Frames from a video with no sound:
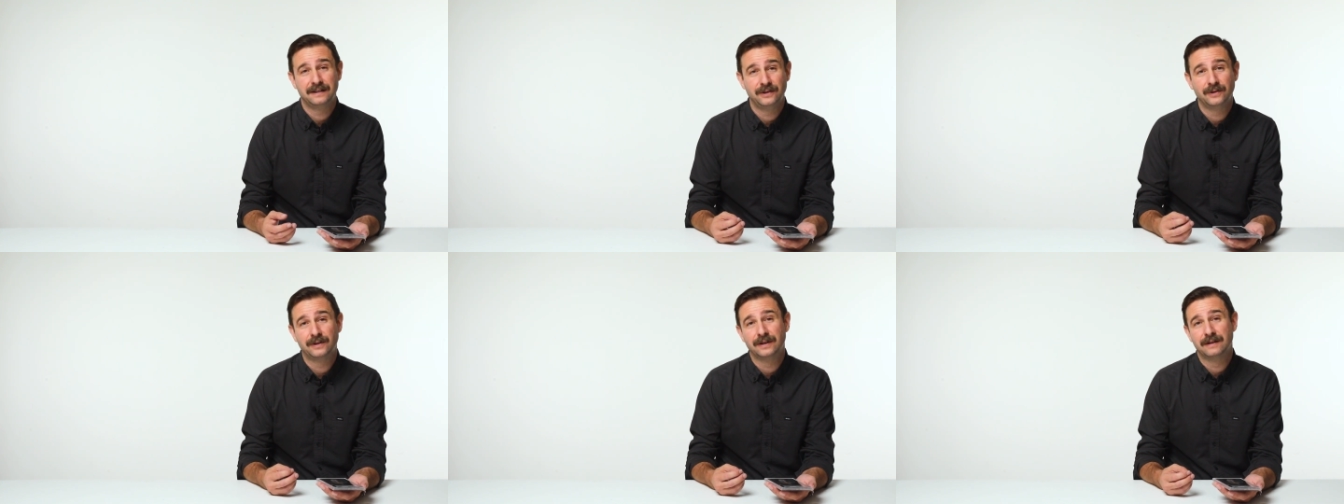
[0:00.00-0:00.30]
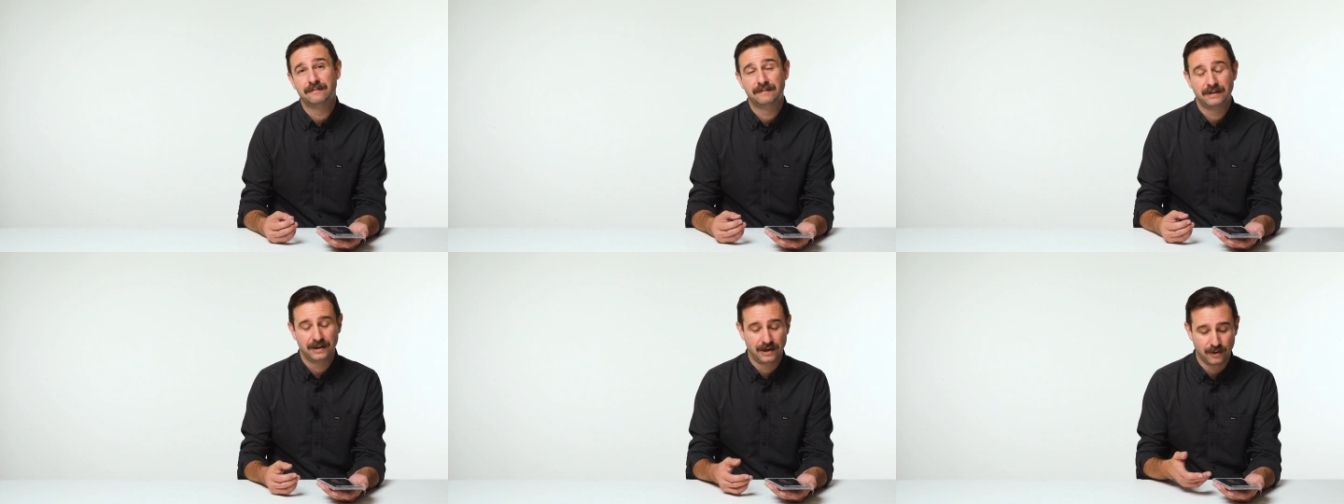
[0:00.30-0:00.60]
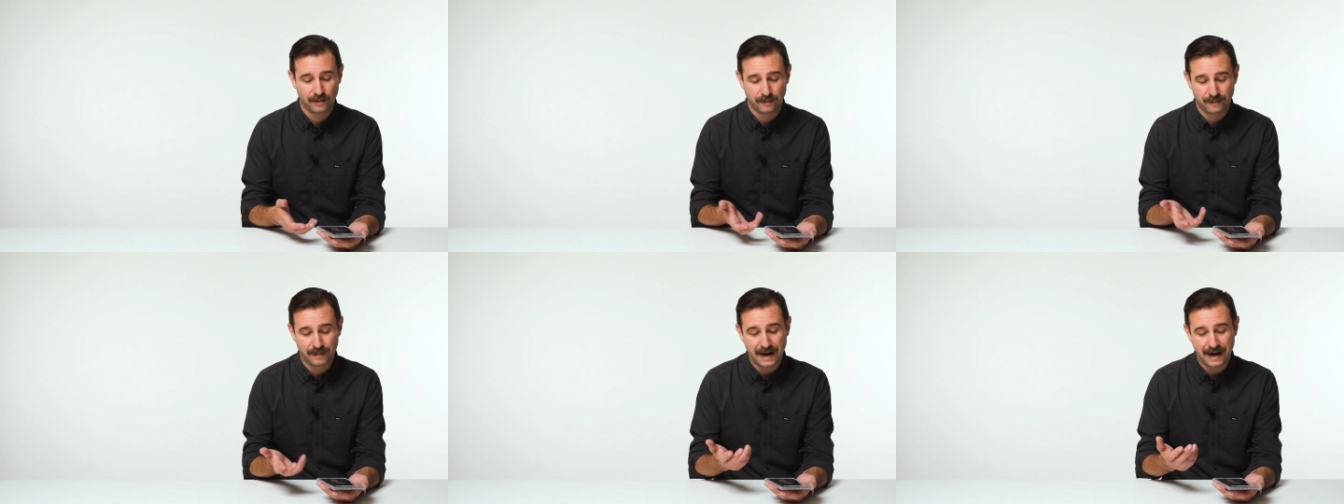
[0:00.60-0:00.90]
You can, you
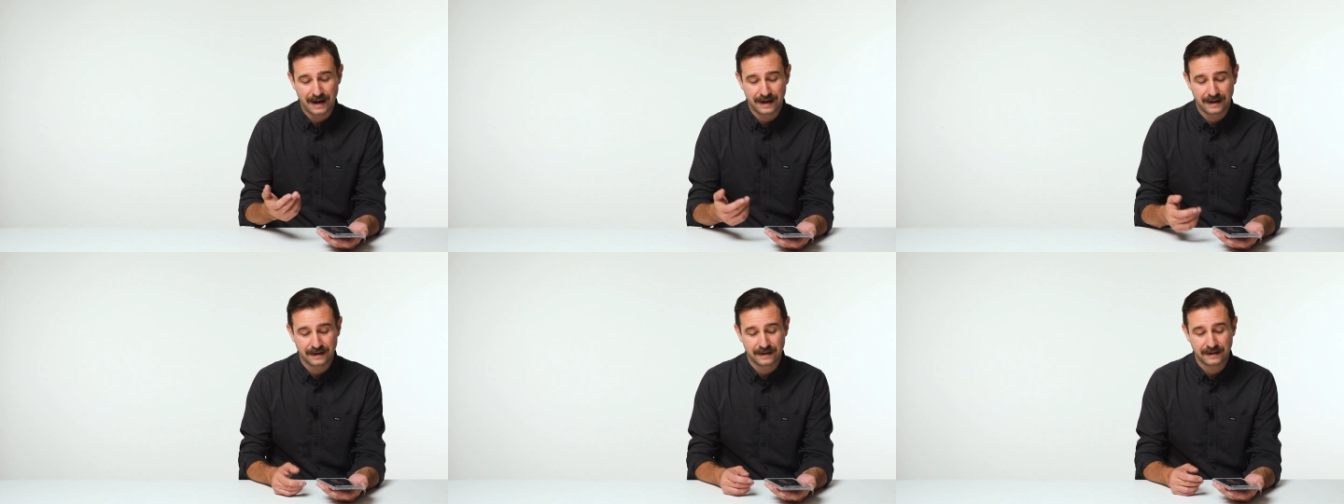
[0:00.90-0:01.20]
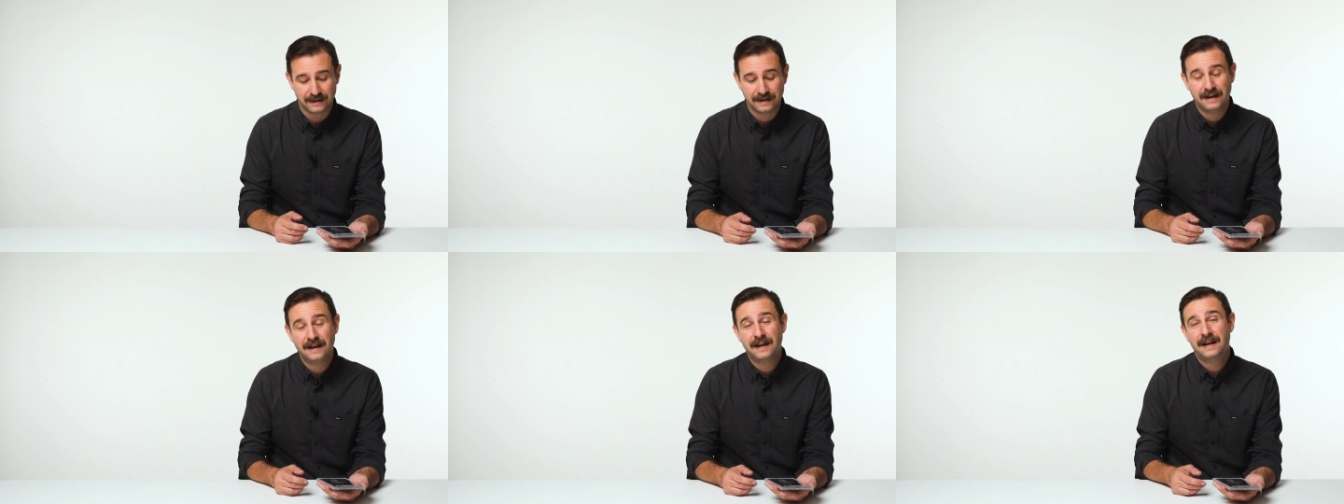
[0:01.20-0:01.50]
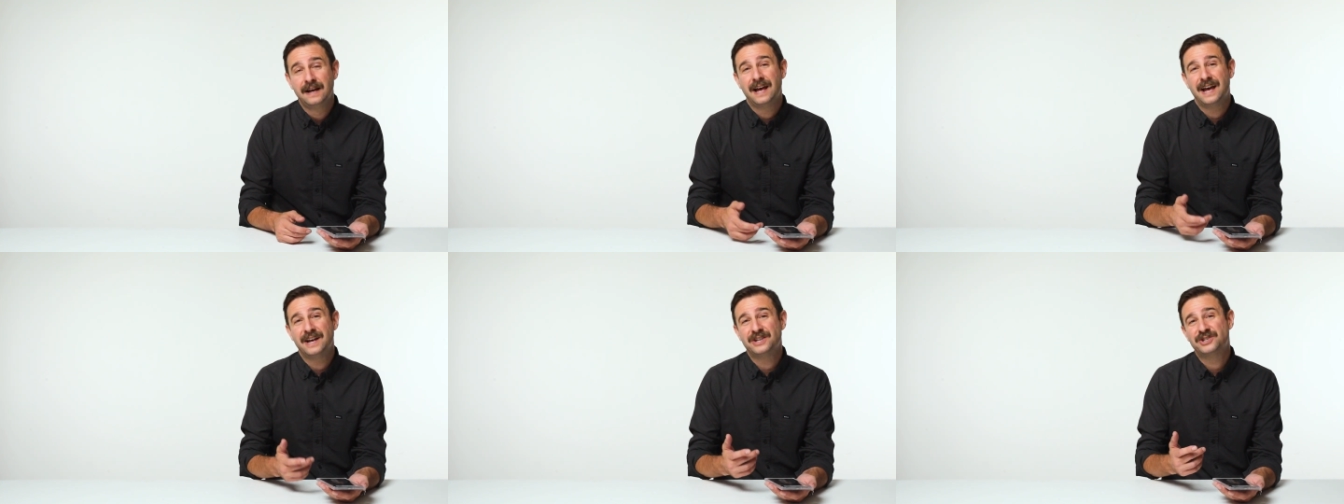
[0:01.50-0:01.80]
know, buy a
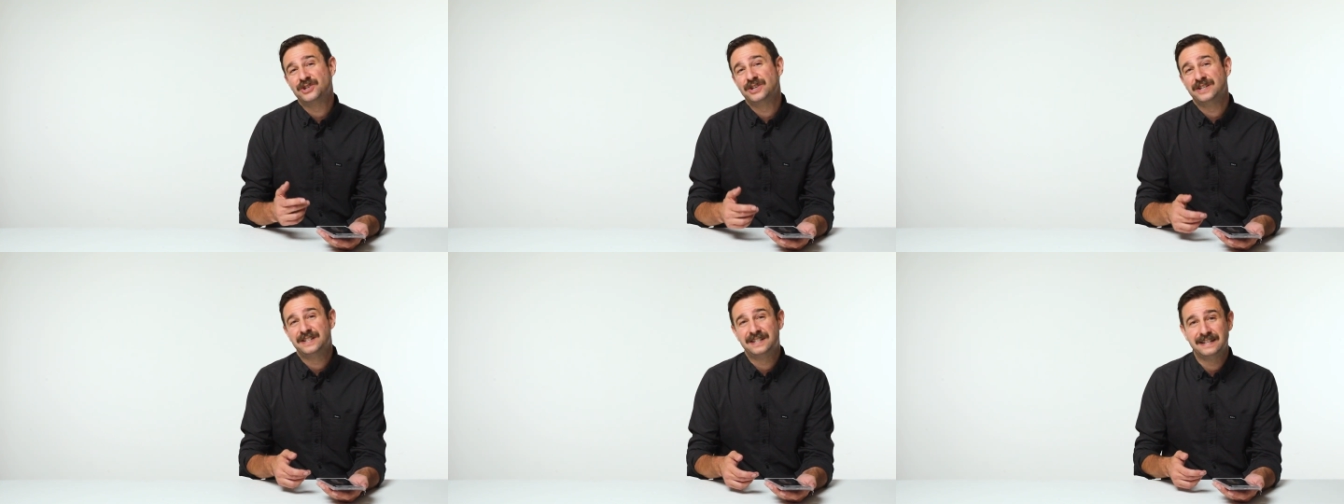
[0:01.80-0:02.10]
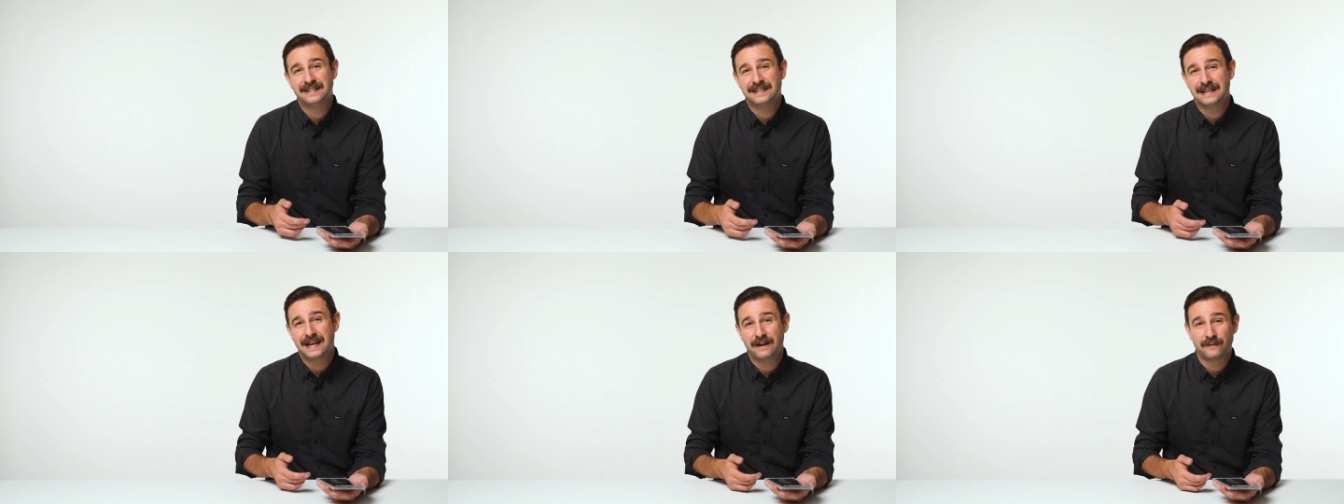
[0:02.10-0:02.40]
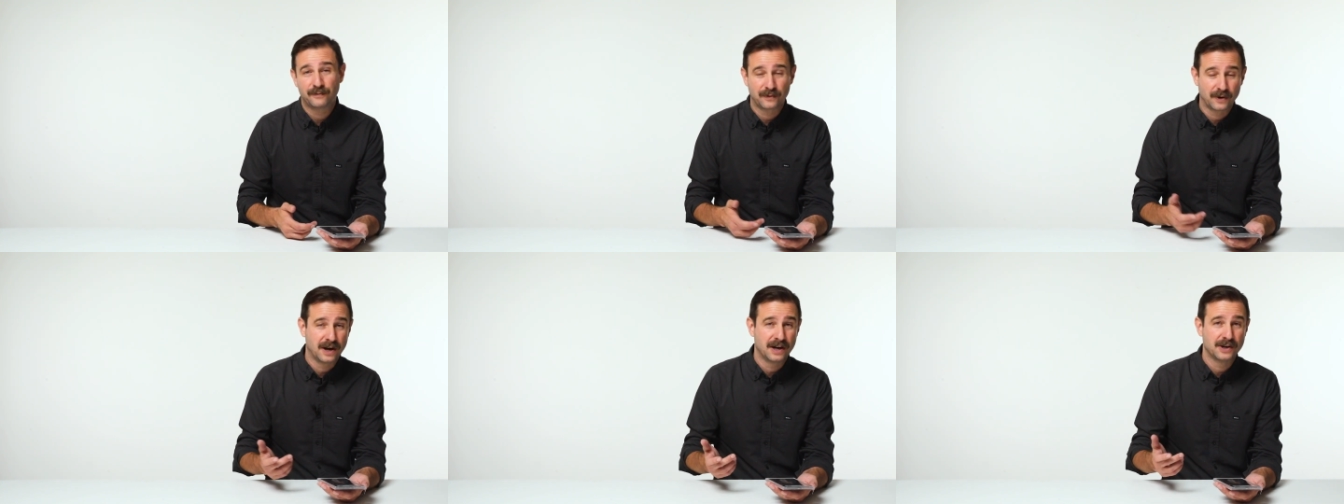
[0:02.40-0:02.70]
SGC
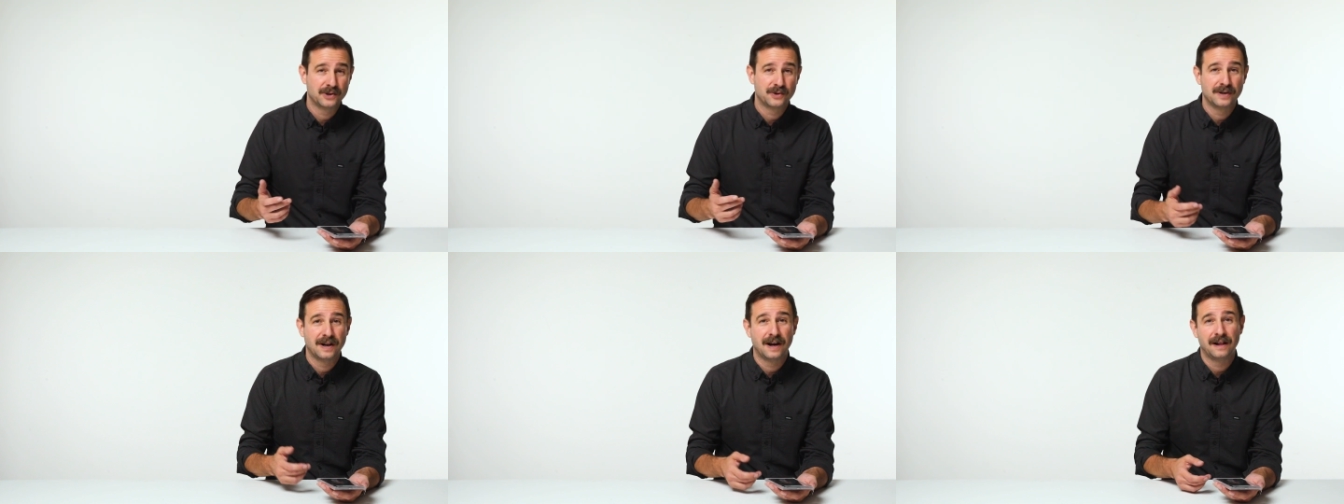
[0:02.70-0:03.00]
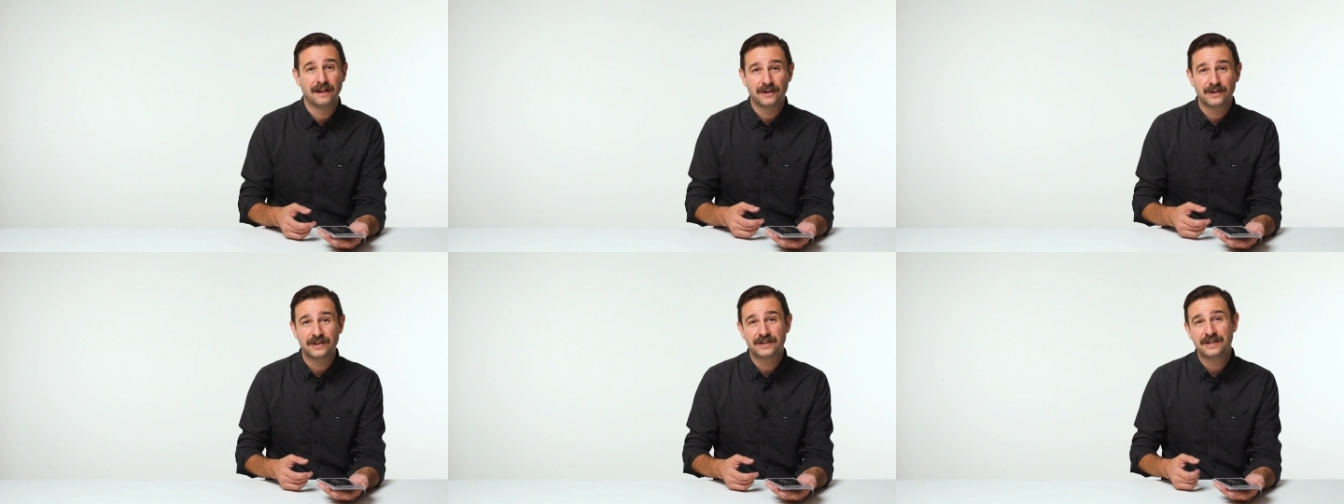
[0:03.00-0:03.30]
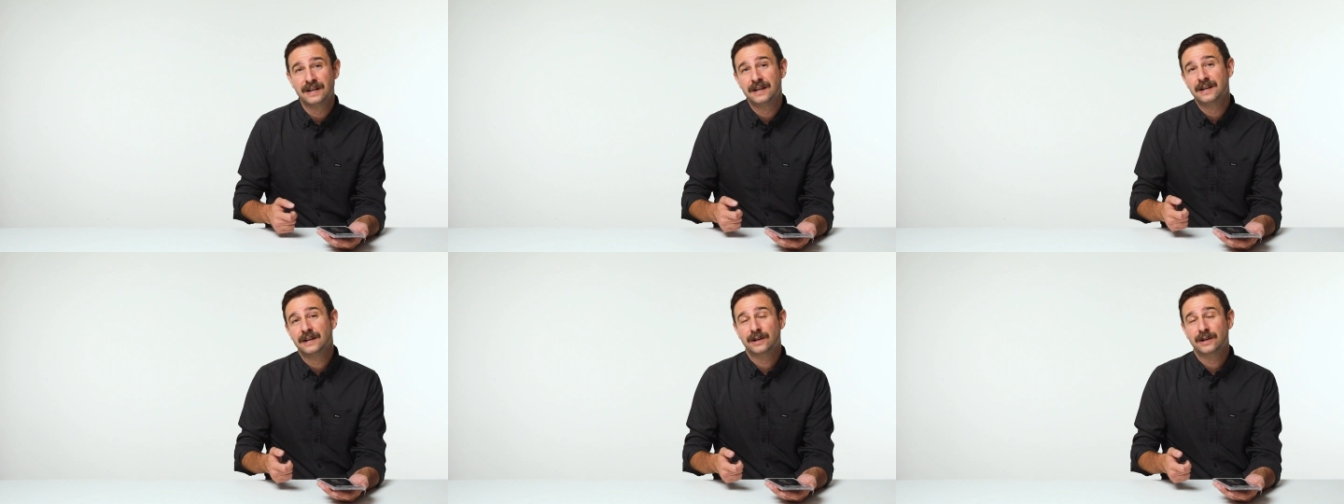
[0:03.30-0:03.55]
10 for $100,